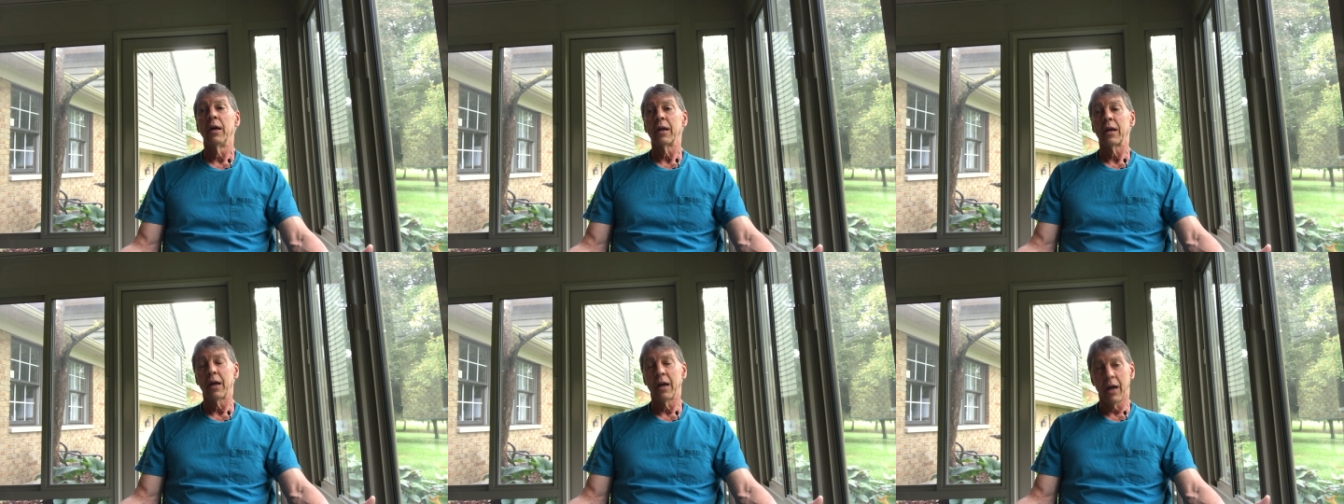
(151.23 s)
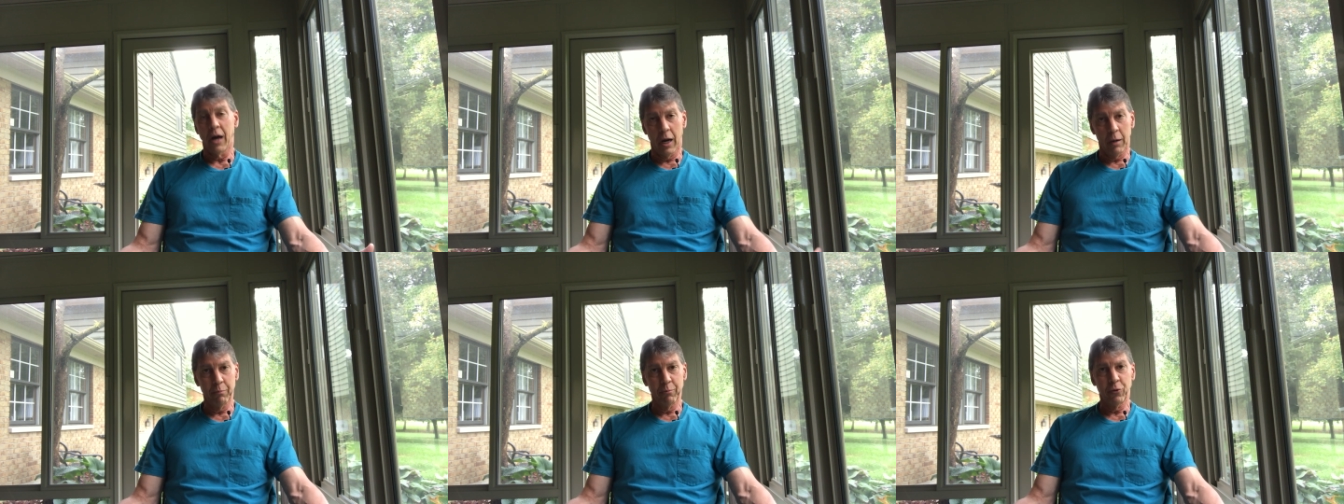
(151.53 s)

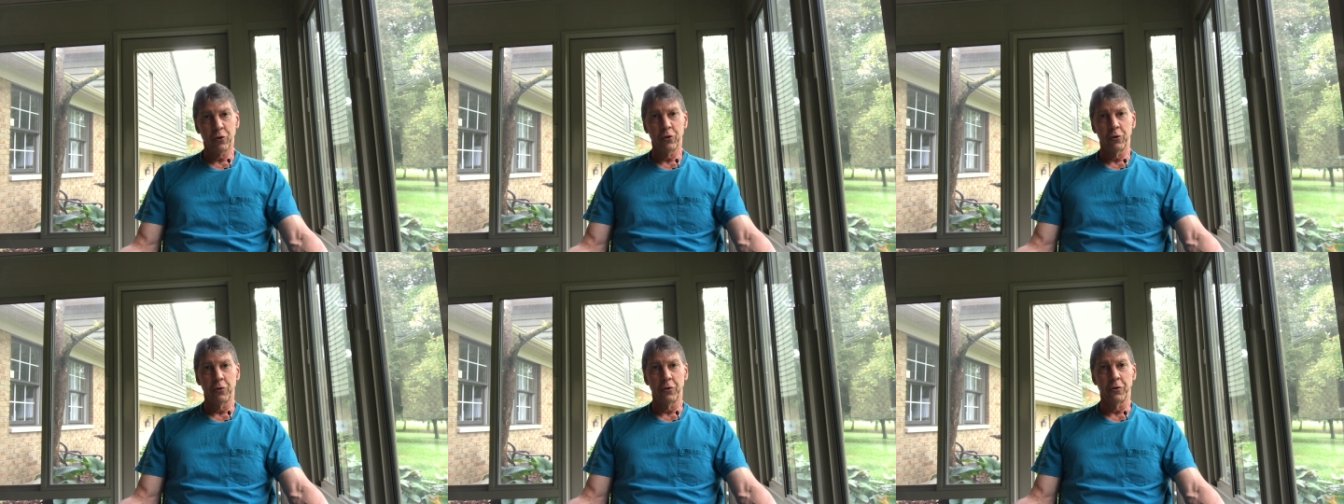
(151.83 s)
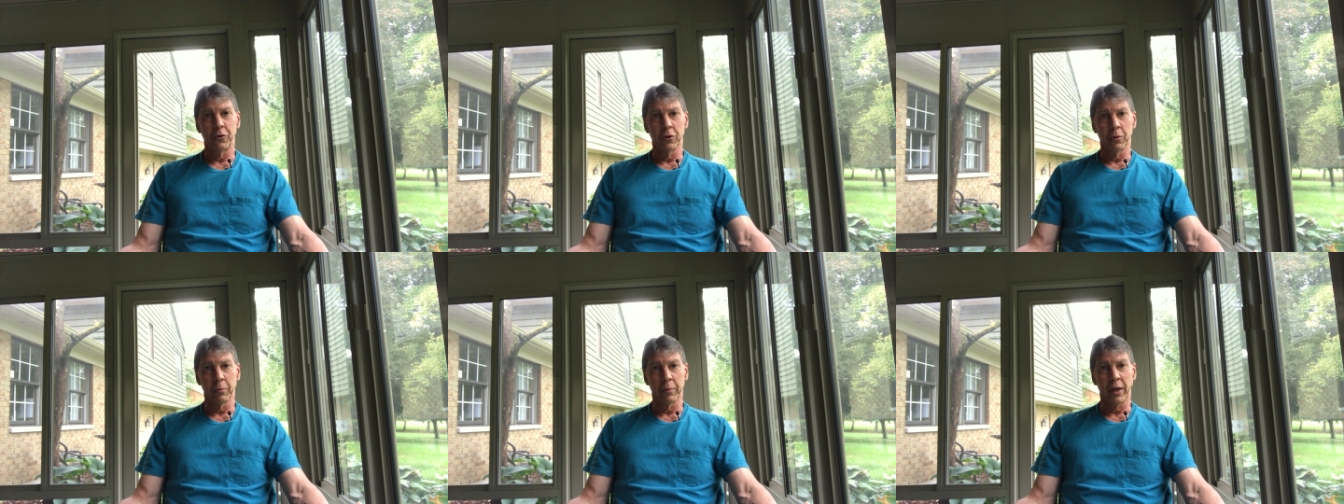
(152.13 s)
Come to
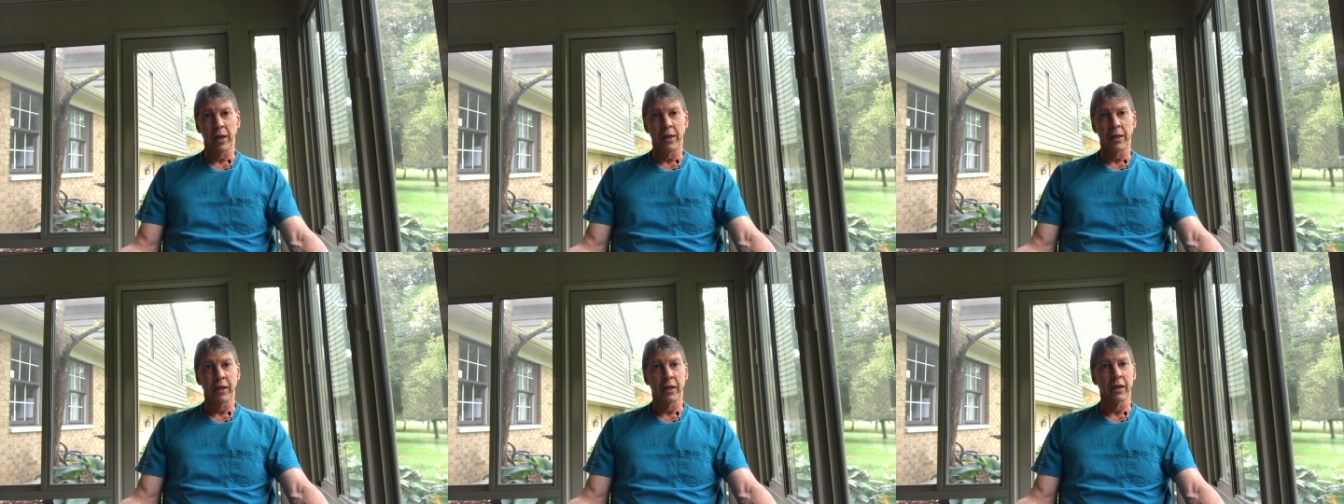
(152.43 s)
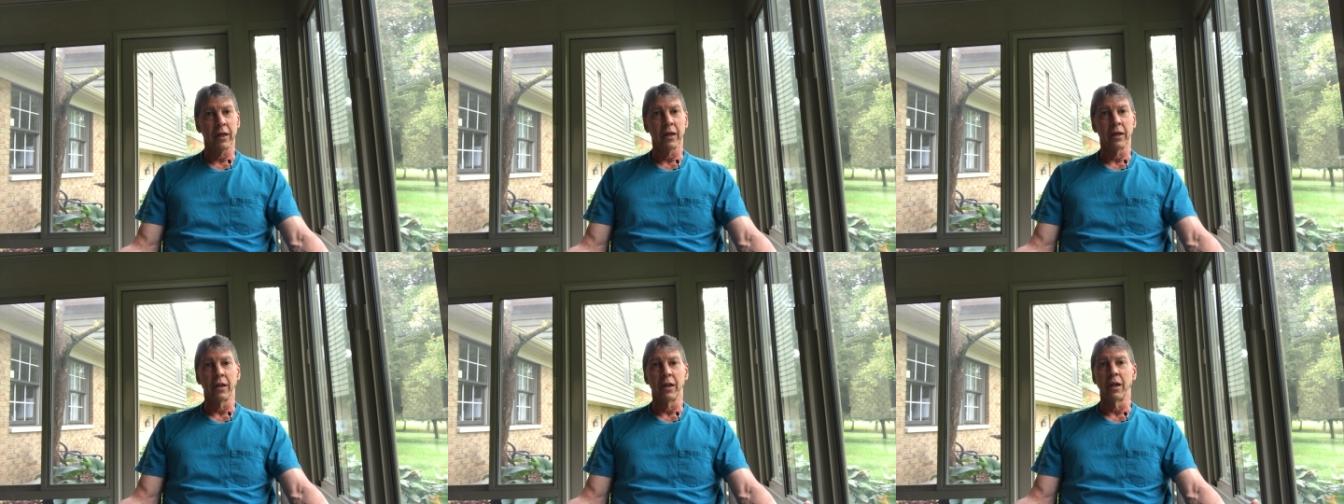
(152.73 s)
your
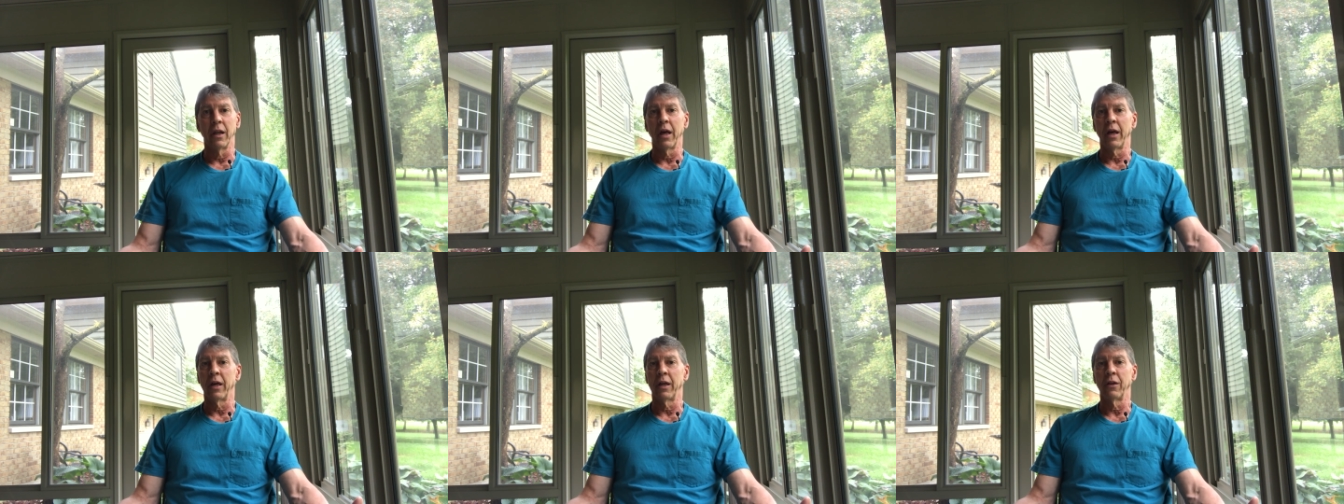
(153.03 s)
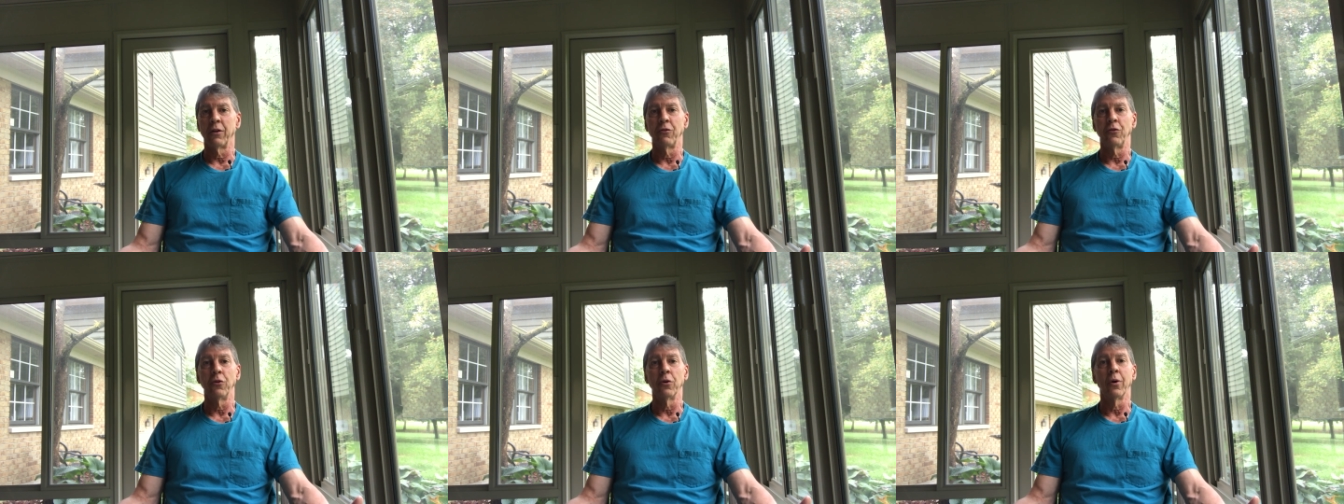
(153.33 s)
meeting and,
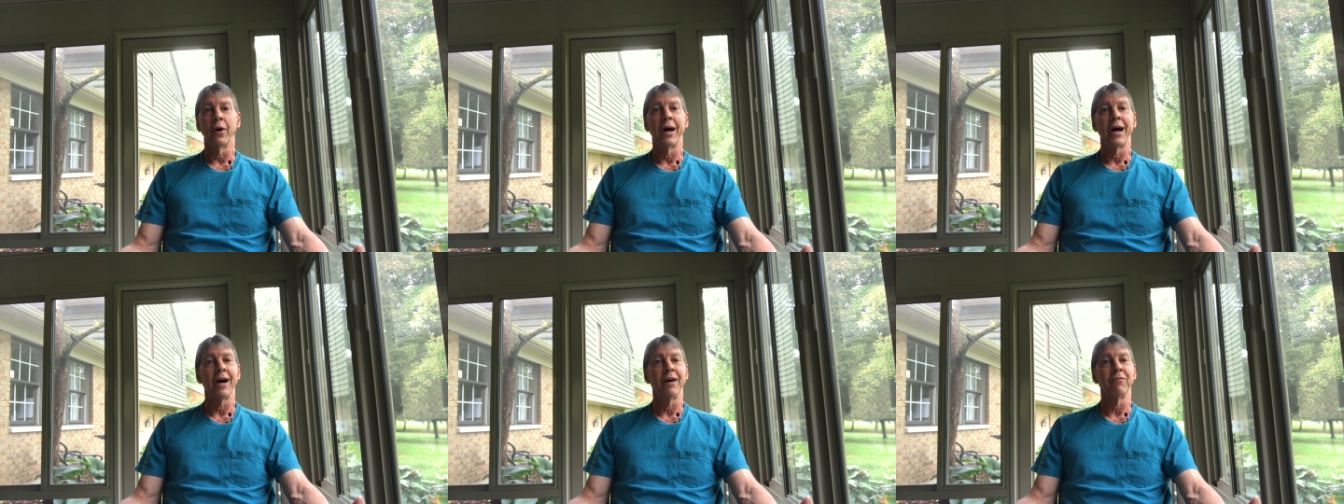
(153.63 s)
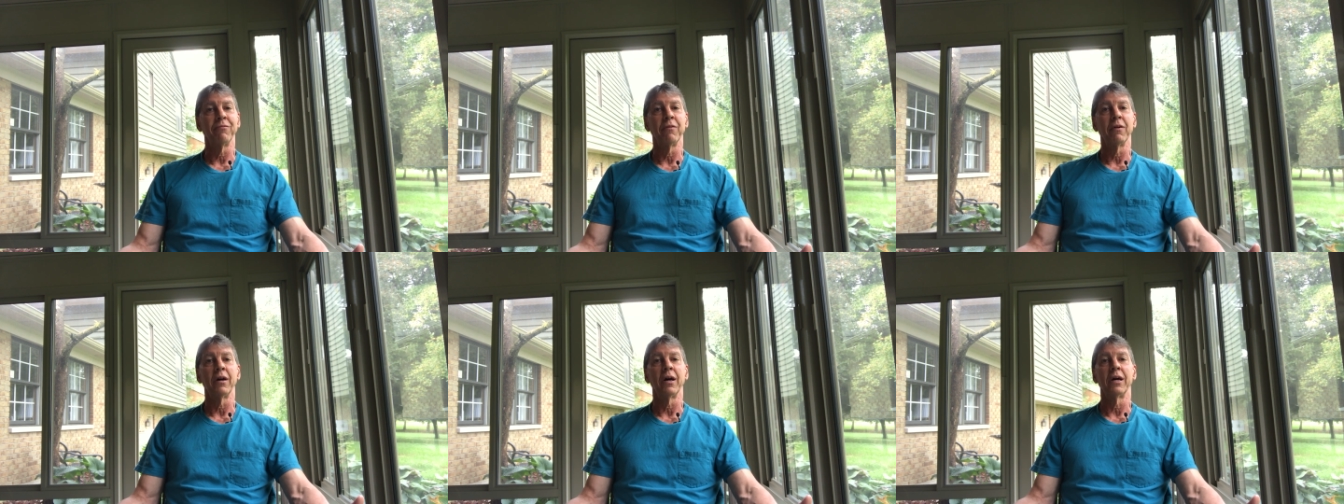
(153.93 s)
and you'll
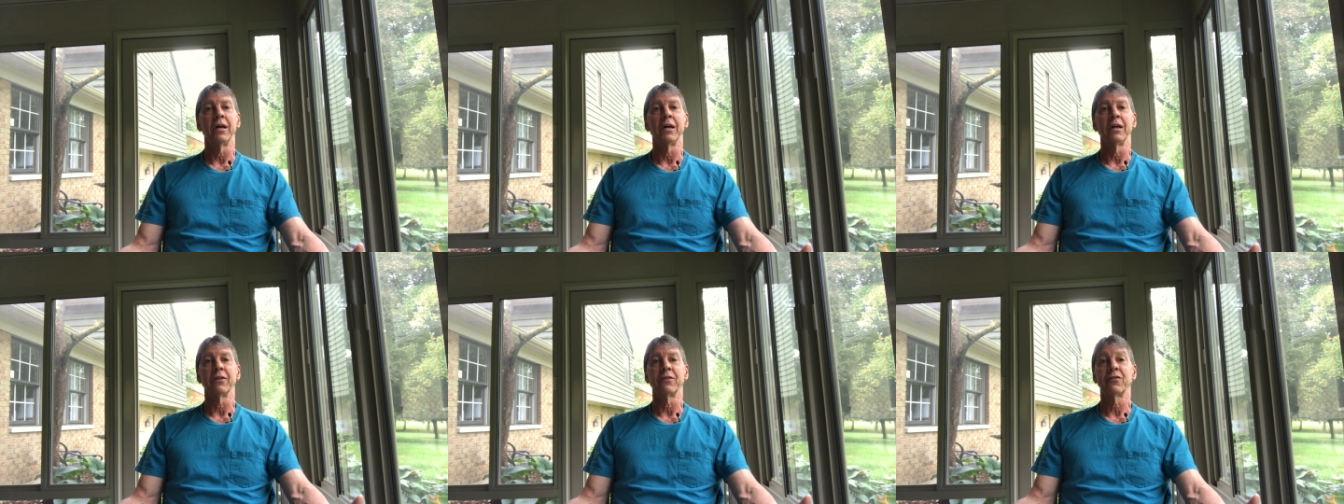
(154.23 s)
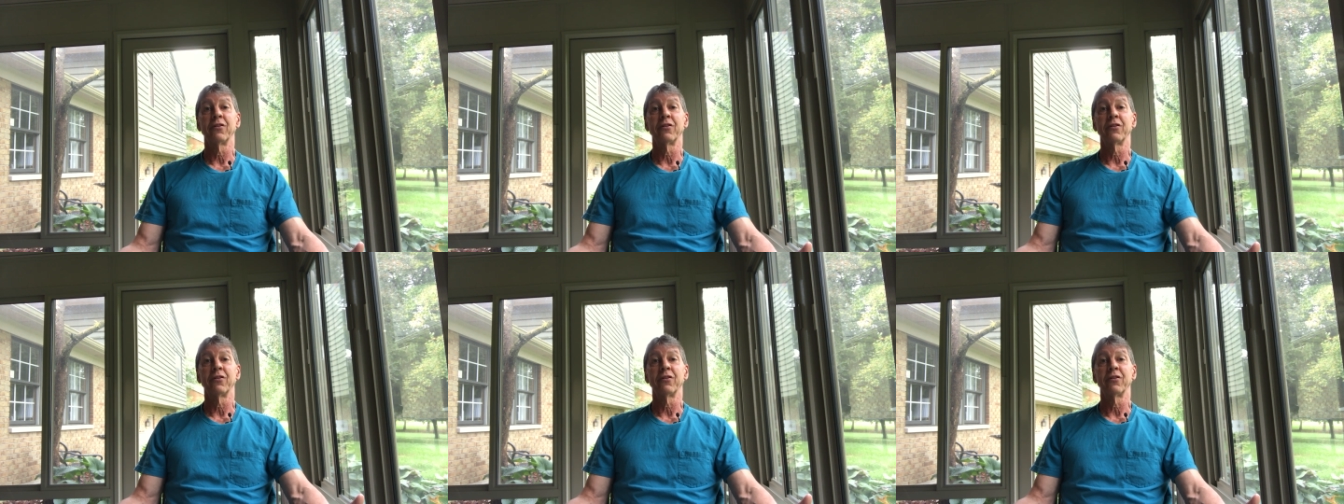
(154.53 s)
have uh,